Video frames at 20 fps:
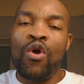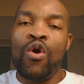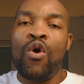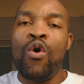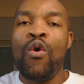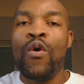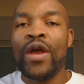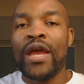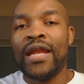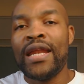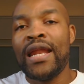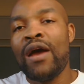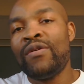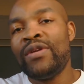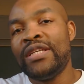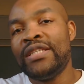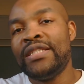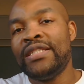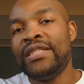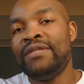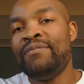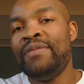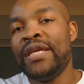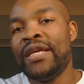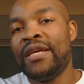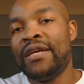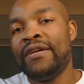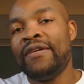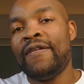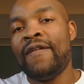Okay, now this is
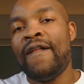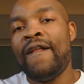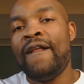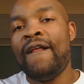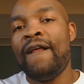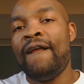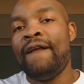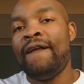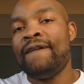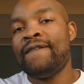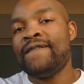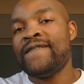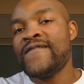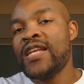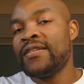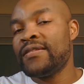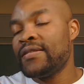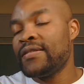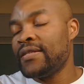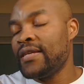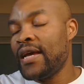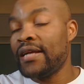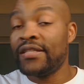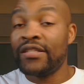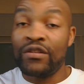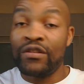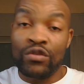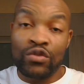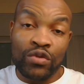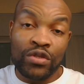big. Let's say
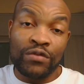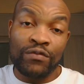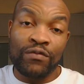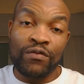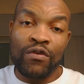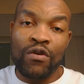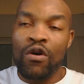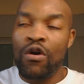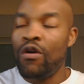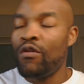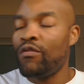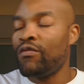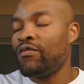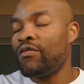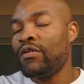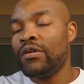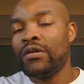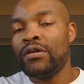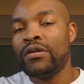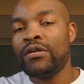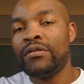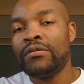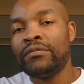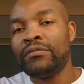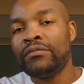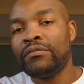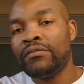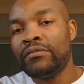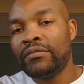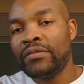Article 24 of
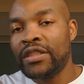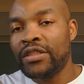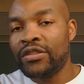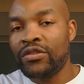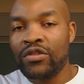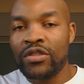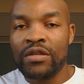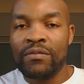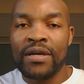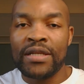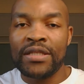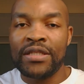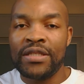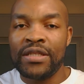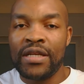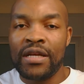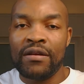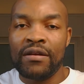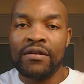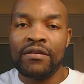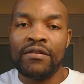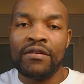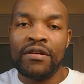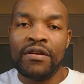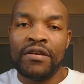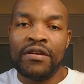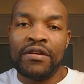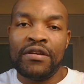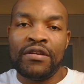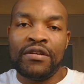the study material.
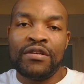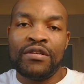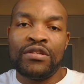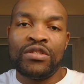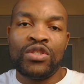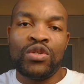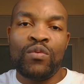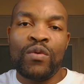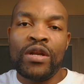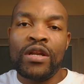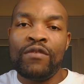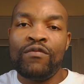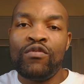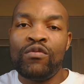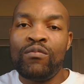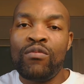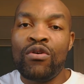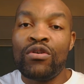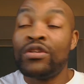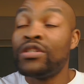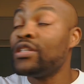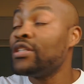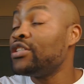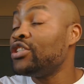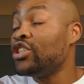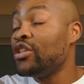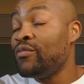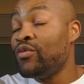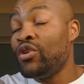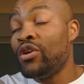So when
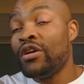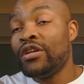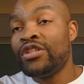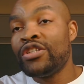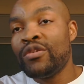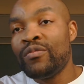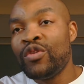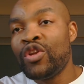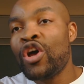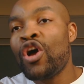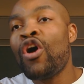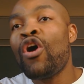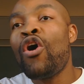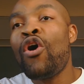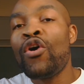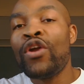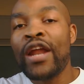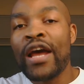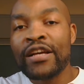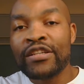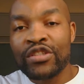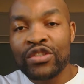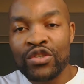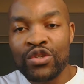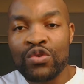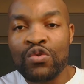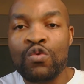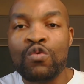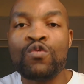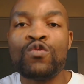the tribunal orders
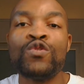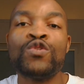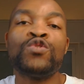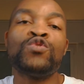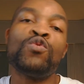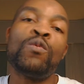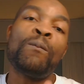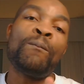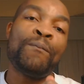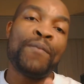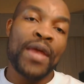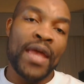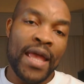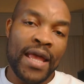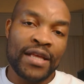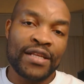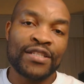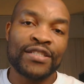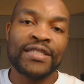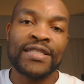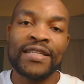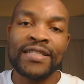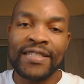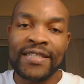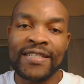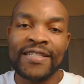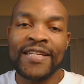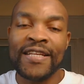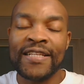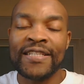you to pay
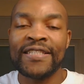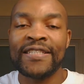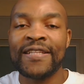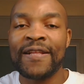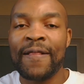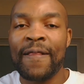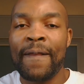certain things,